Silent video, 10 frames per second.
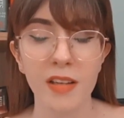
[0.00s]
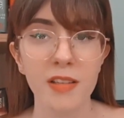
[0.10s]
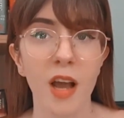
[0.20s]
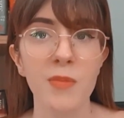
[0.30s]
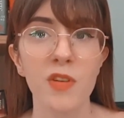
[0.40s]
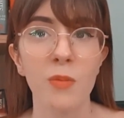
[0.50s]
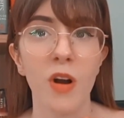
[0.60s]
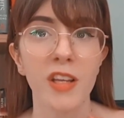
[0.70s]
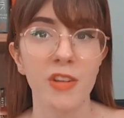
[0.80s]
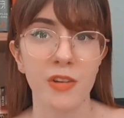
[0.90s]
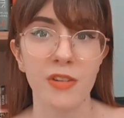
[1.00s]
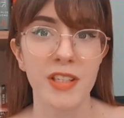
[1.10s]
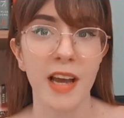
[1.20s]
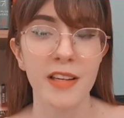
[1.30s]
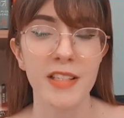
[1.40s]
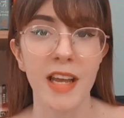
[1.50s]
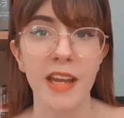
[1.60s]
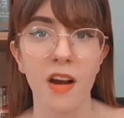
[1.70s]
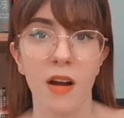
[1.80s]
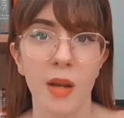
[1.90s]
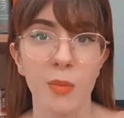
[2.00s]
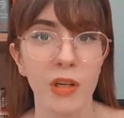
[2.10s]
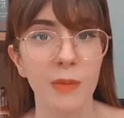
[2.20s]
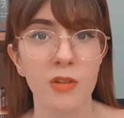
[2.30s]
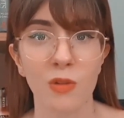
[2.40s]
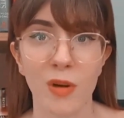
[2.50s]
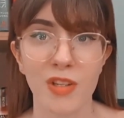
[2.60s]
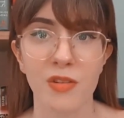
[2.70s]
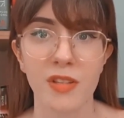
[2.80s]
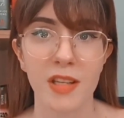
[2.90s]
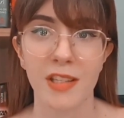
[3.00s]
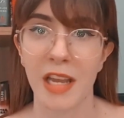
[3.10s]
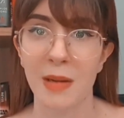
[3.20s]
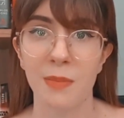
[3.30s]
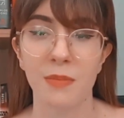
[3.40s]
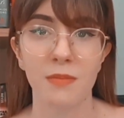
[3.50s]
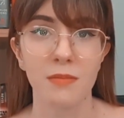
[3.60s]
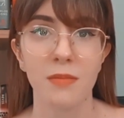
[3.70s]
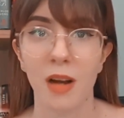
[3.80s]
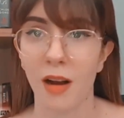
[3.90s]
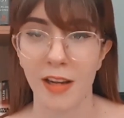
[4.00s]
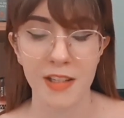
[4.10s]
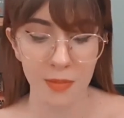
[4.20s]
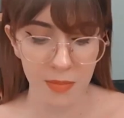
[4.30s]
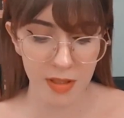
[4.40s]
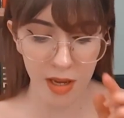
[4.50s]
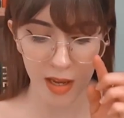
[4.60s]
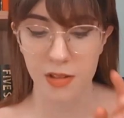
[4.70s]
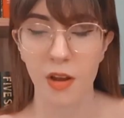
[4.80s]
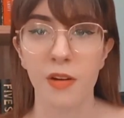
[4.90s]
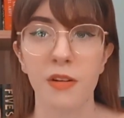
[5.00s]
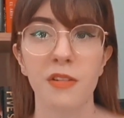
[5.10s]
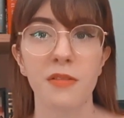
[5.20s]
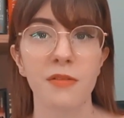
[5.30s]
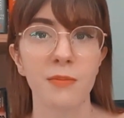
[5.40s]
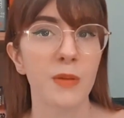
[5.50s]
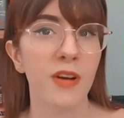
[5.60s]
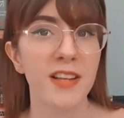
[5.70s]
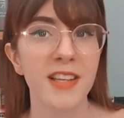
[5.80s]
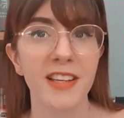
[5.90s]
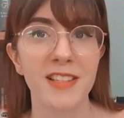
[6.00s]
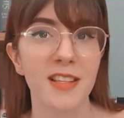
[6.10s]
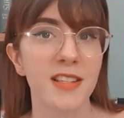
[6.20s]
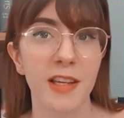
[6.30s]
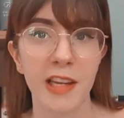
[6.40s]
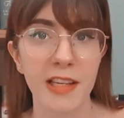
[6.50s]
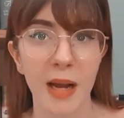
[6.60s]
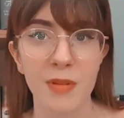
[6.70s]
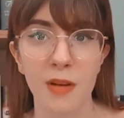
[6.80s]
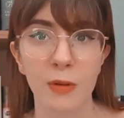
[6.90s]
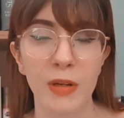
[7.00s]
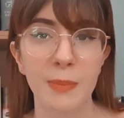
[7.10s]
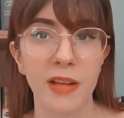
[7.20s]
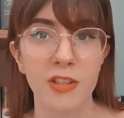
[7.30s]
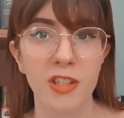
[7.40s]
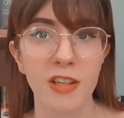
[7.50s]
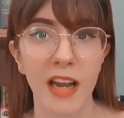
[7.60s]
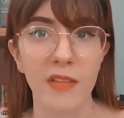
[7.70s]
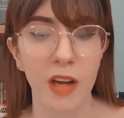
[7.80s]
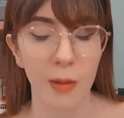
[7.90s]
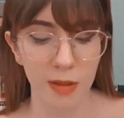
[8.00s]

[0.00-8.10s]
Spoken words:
in terms of what I use to annotate, I pretty much always use the same items. So the first thing is the sticky tabs that I've already mentioned. I have a couple of